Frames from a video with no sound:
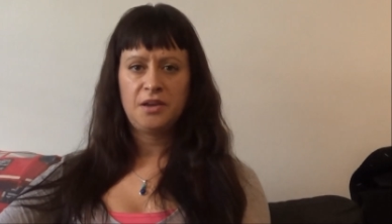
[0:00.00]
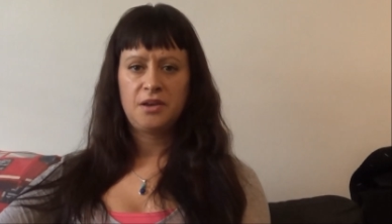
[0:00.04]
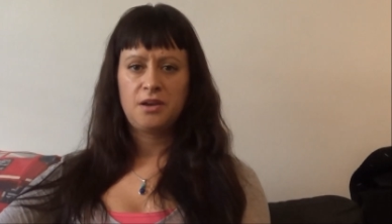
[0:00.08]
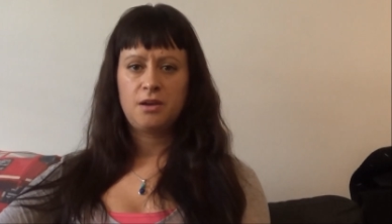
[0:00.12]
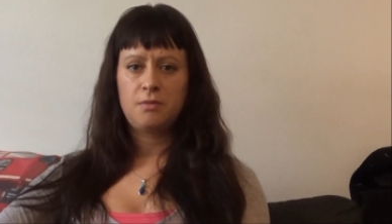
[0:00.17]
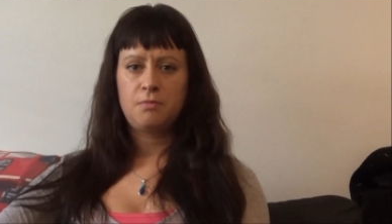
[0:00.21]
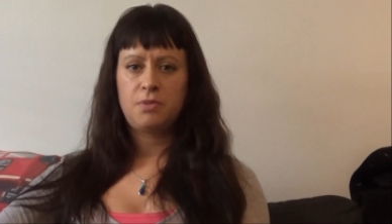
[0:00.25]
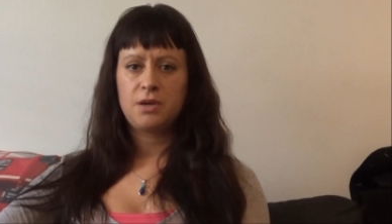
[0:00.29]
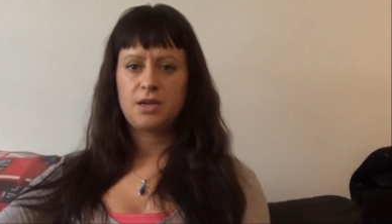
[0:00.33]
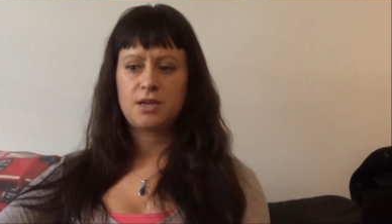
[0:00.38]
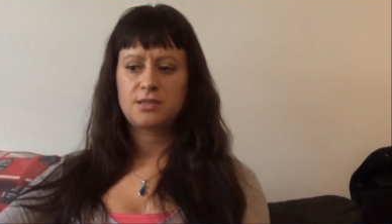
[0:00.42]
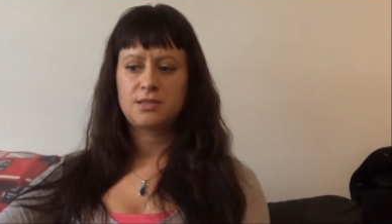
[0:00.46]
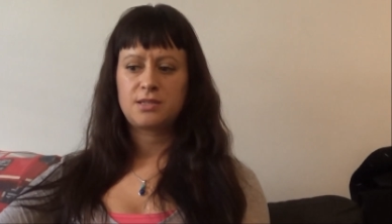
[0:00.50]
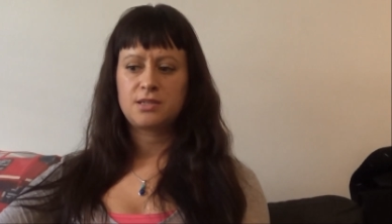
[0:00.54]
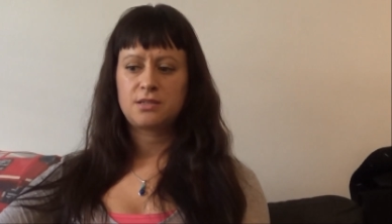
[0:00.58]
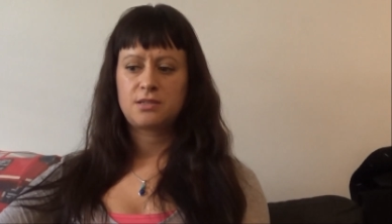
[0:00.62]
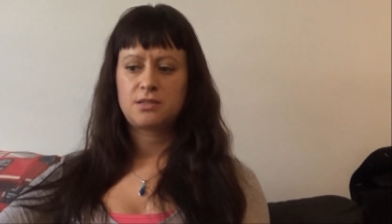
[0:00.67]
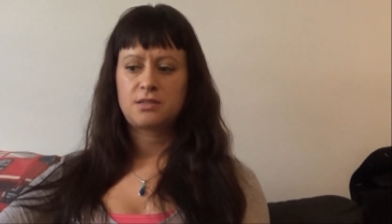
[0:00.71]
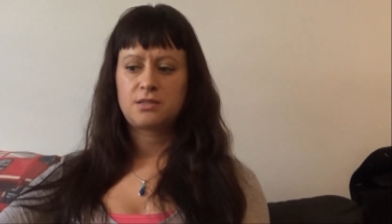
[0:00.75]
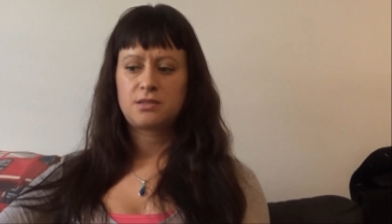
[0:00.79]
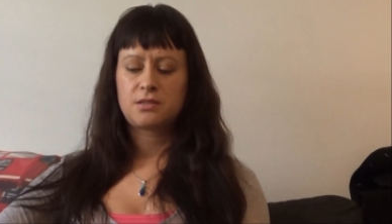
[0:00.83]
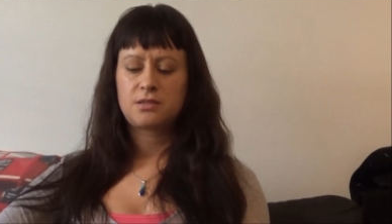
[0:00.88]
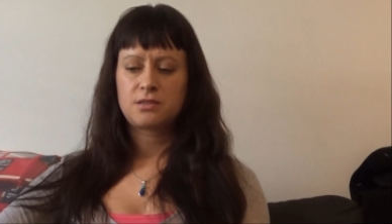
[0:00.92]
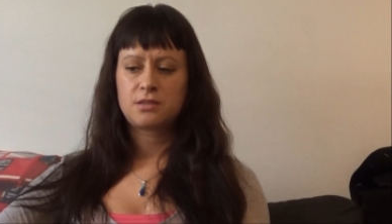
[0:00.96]
and because
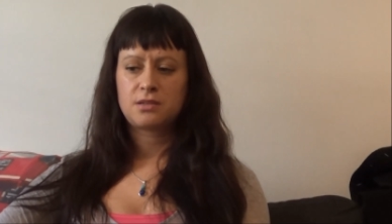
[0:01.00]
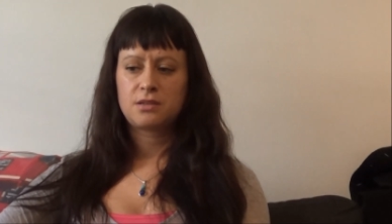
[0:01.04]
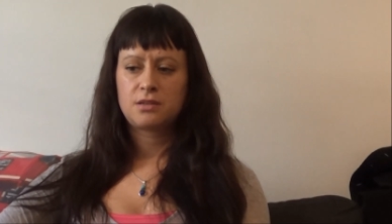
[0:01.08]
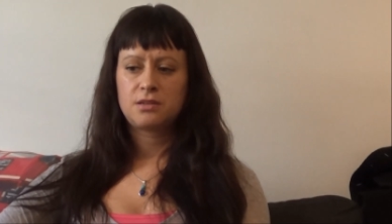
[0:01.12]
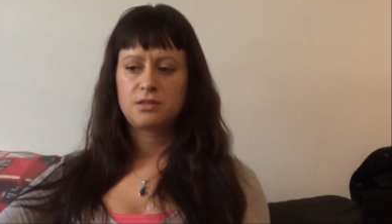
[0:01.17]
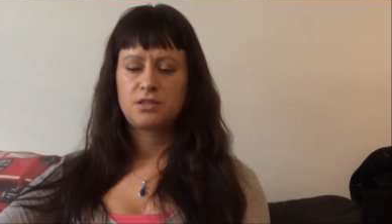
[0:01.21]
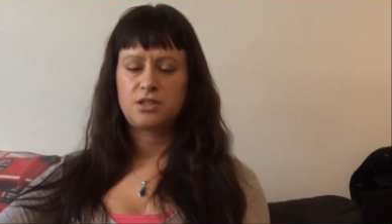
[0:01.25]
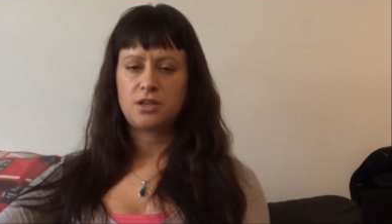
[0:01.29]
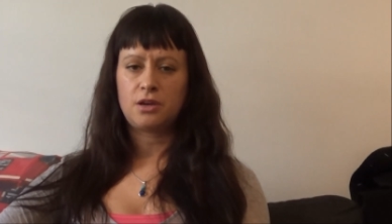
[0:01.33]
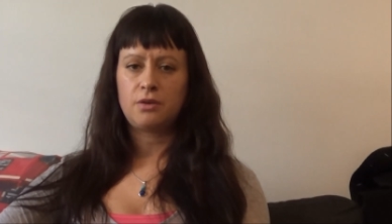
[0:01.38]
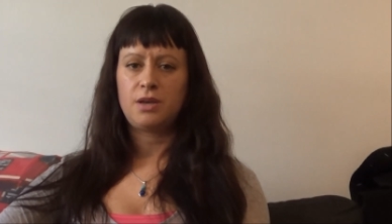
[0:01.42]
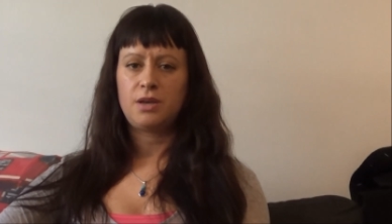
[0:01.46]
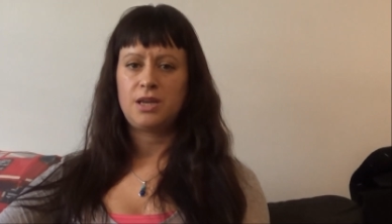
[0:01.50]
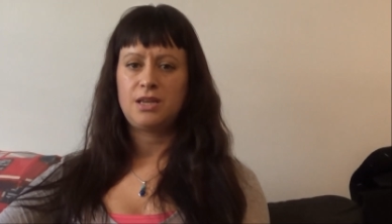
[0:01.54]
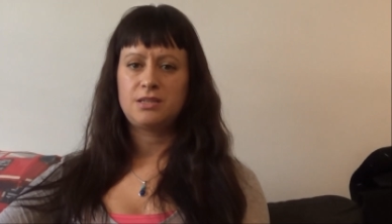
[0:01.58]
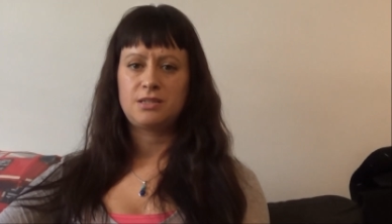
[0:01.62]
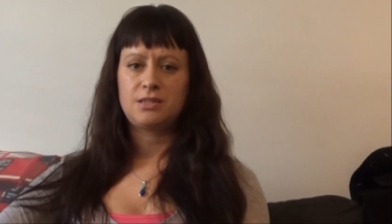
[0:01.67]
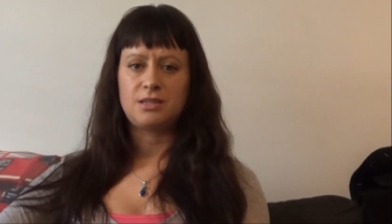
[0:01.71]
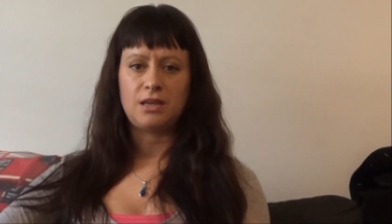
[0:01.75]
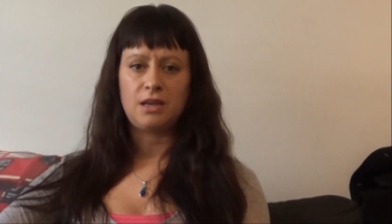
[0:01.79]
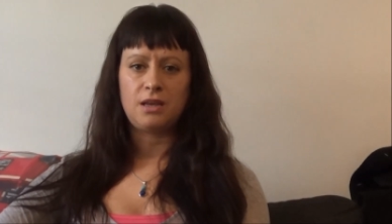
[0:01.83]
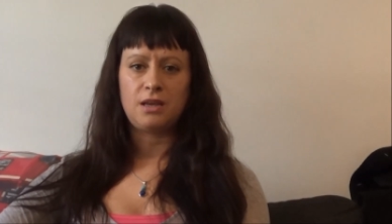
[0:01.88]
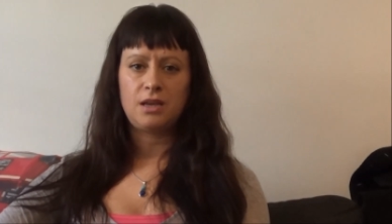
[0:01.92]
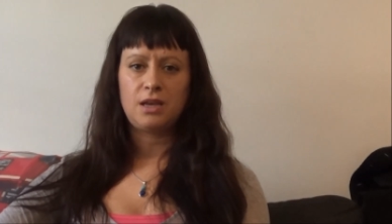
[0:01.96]
it's so
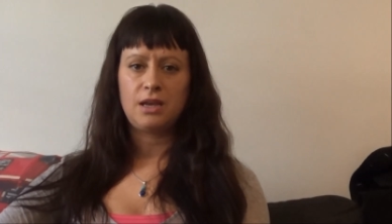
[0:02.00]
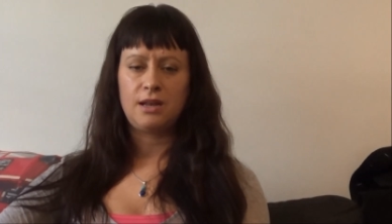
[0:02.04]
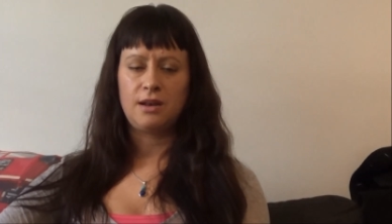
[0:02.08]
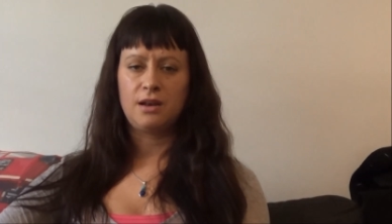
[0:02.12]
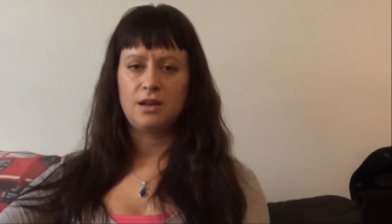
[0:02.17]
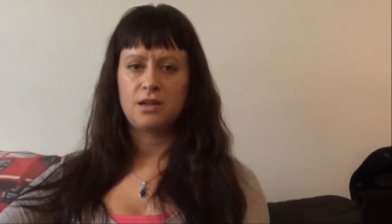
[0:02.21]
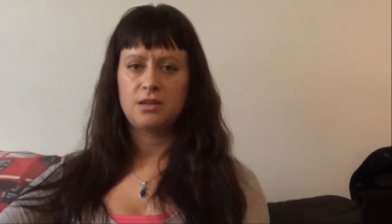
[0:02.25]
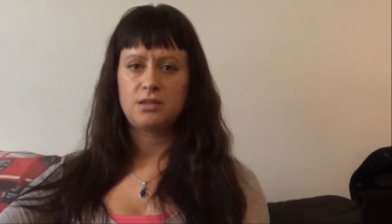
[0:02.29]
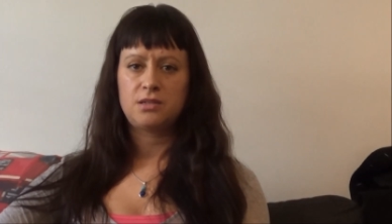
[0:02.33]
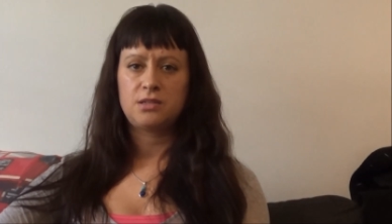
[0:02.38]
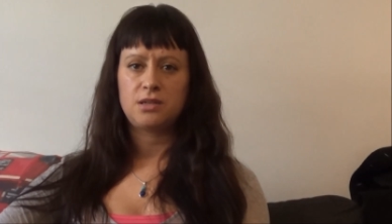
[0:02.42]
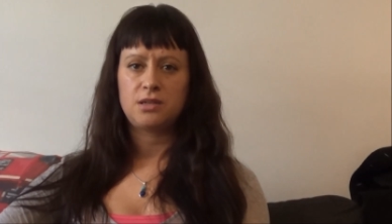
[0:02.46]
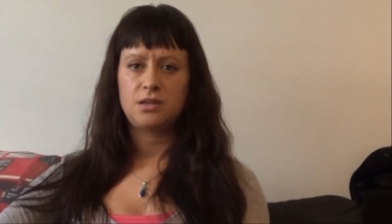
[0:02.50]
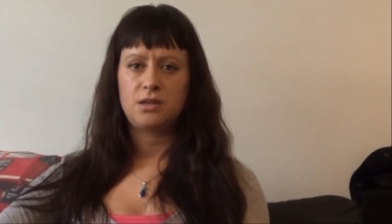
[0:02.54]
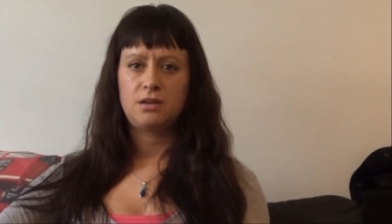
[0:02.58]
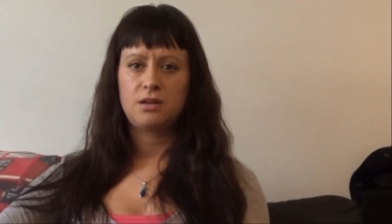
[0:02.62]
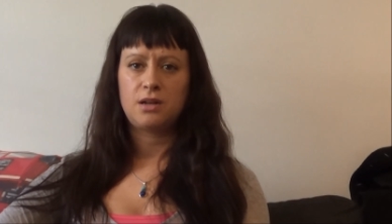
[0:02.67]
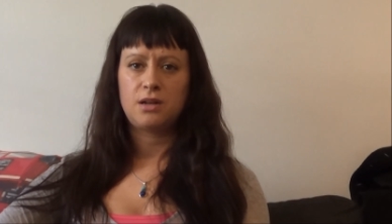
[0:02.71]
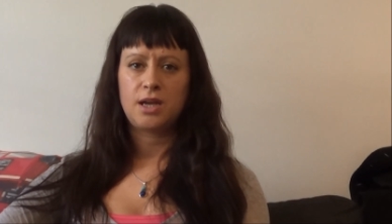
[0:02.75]
easy in London.